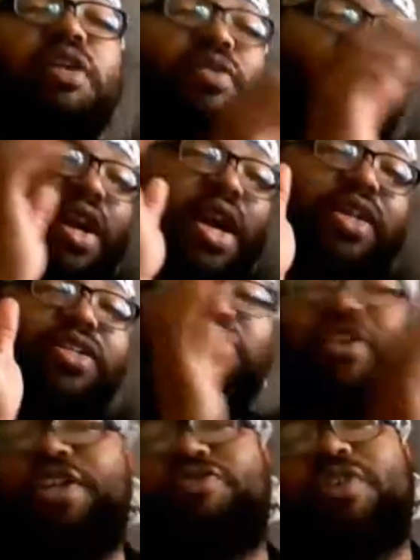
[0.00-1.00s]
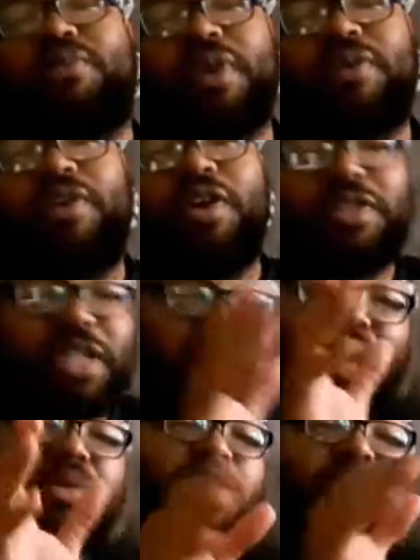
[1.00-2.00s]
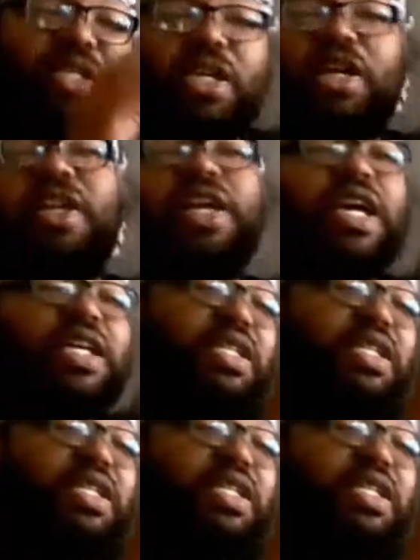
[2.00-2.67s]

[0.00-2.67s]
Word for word: He retired as the greatest running back of all time. He still is.